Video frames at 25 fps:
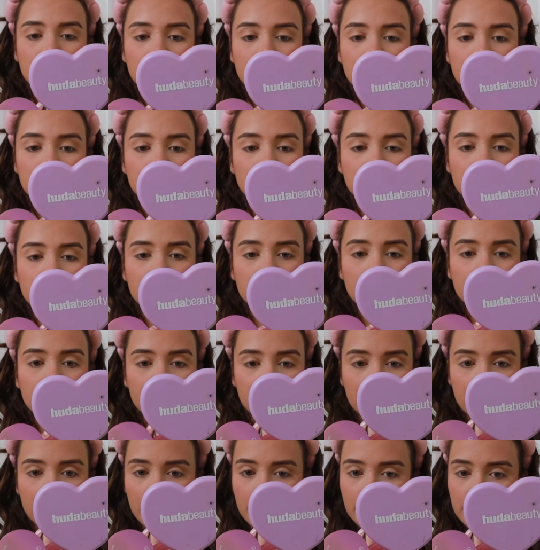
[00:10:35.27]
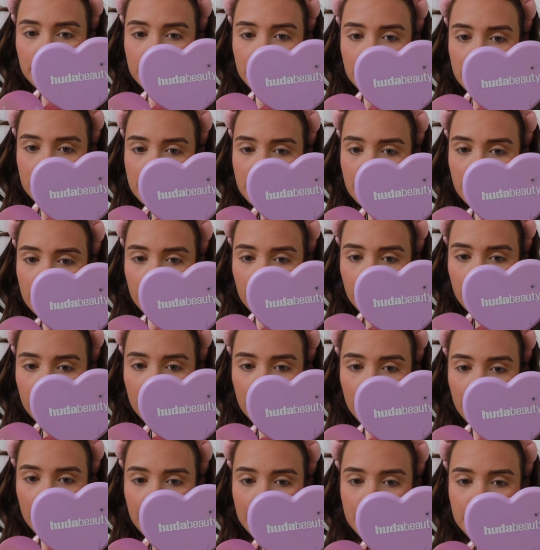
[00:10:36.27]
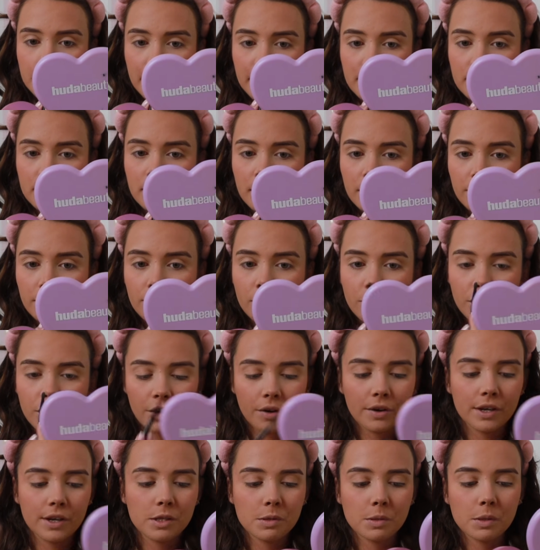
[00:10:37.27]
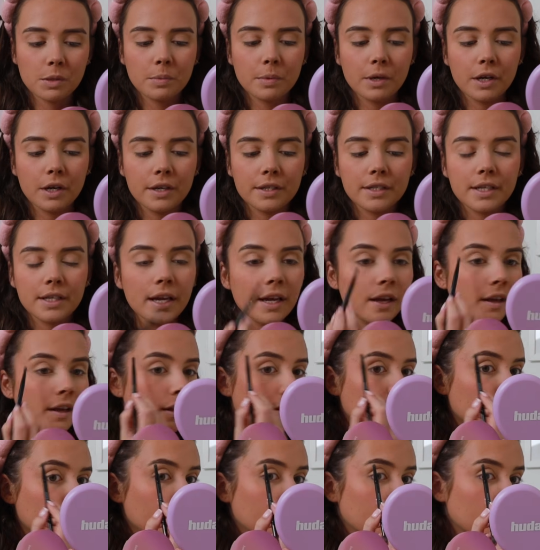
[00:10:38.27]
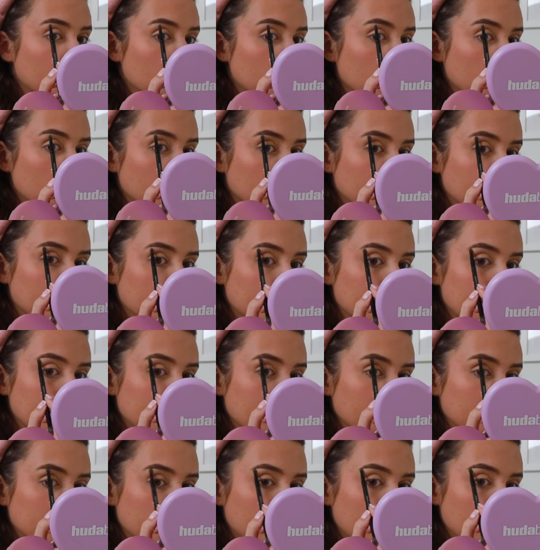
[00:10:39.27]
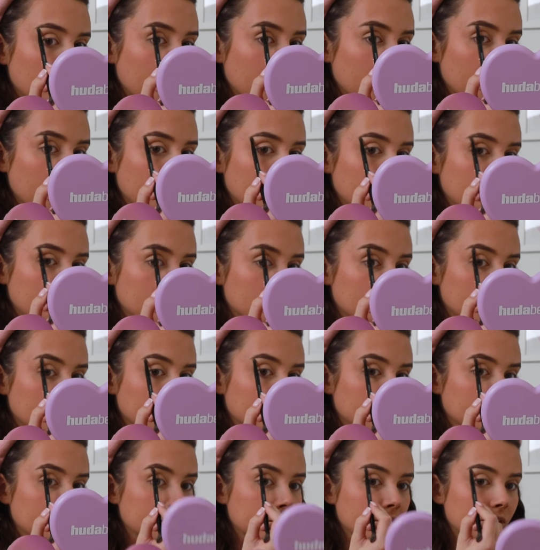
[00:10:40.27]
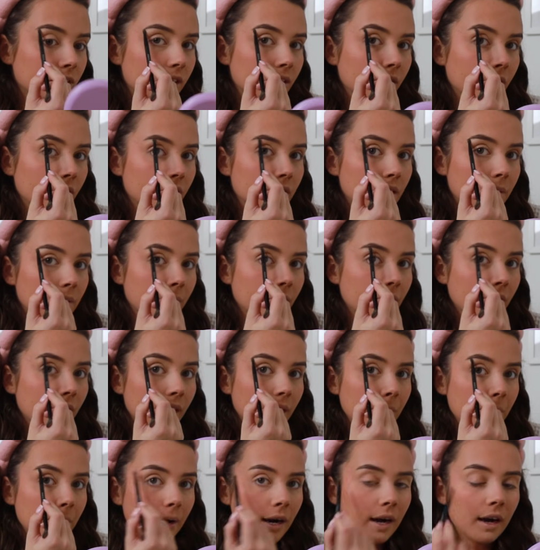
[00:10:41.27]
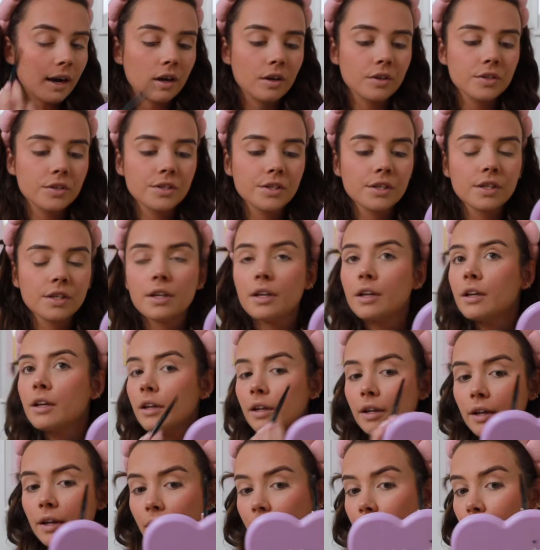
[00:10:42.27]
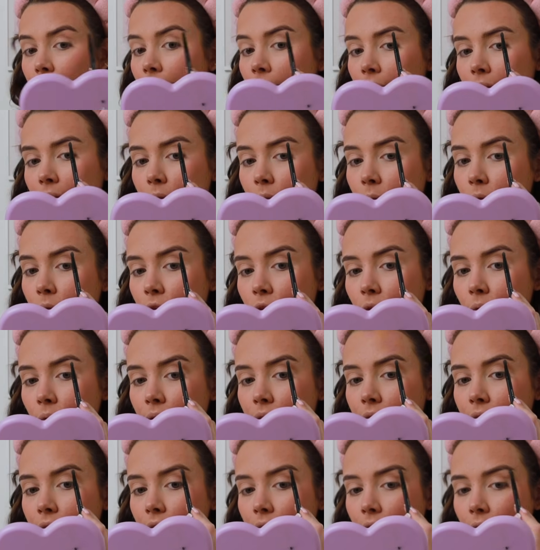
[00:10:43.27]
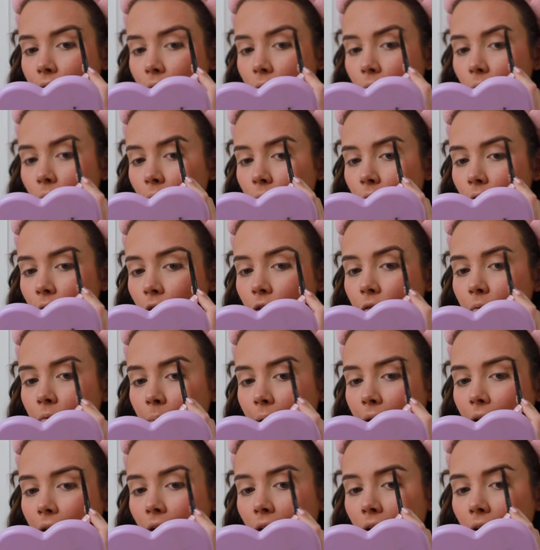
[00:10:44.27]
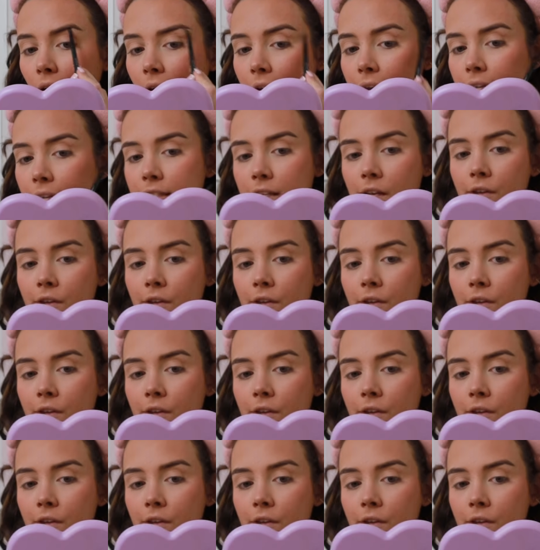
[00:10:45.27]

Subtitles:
It's just the nicest little glow, especially for a Christmas party. You want that bit of glow, so I always do under my eyebrows, and then also in the inner corner of my eyes.